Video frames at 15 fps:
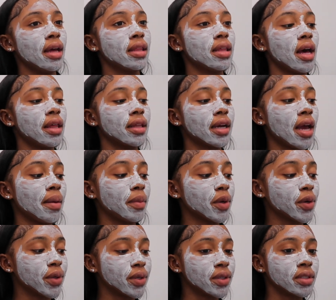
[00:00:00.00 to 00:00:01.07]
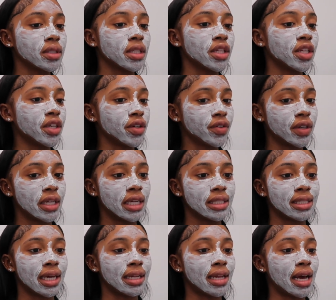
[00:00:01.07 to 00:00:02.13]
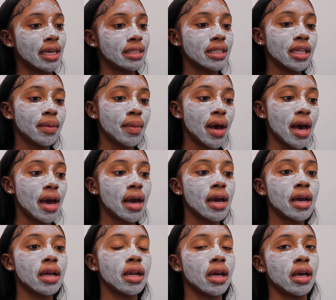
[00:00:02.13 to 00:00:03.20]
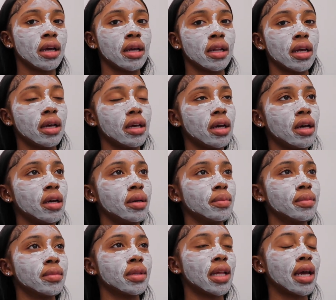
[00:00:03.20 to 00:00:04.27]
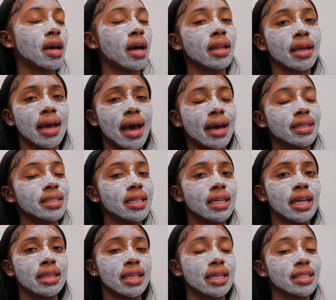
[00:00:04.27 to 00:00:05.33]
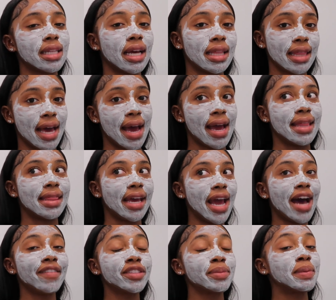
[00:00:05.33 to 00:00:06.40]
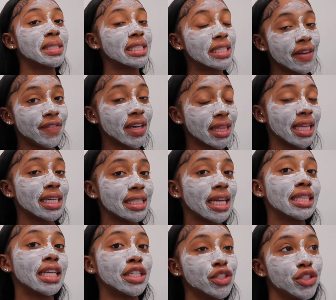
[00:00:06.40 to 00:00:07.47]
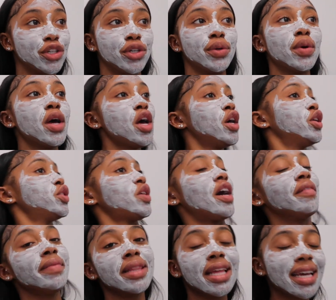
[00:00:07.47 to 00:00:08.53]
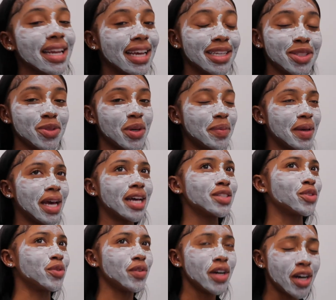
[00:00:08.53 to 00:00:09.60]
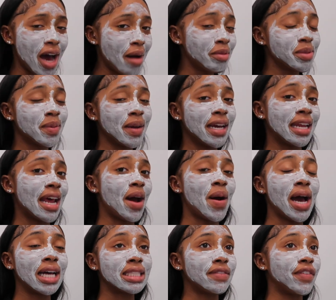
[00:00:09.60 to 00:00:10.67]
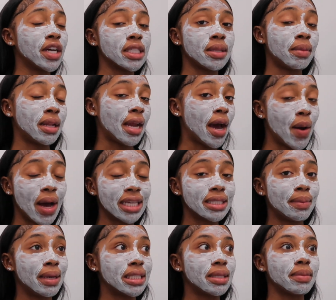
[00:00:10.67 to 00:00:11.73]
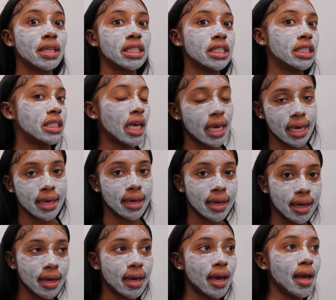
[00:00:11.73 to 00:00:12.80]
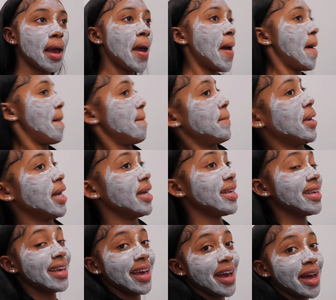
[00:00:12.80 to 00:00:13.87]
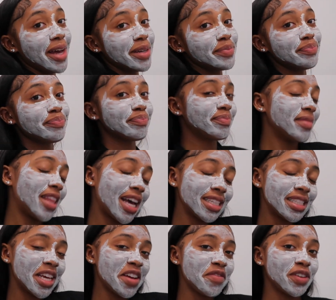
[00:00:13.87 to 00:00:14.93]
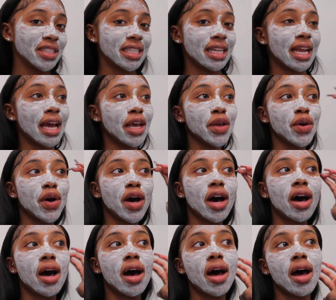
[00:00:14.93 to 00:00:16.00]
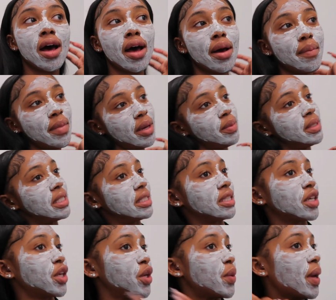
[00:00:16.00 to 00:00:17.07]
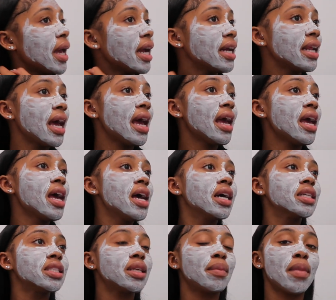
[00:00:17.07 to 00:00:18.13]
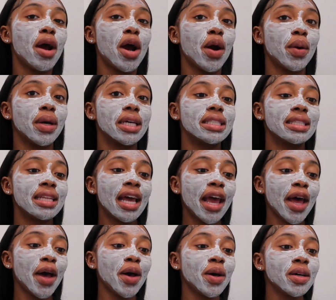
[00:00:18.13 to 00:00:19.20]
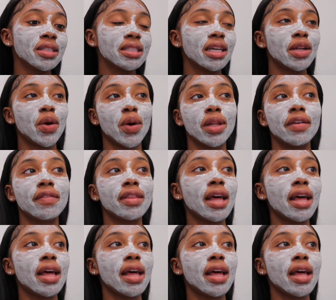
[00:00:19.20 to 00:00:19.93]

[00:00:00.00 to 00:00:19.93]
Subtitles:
the other chemicals and ingredients like niacinamide and glycolic acid and things like that, and they have specific things that they do. So I've been looking into it because, girl, I was breaking out. I had to figure something out. I had to make something shake, okay? But yeah, that's it for tonight, y'all. It was just a cute hair day. Tomorrow is nails and all of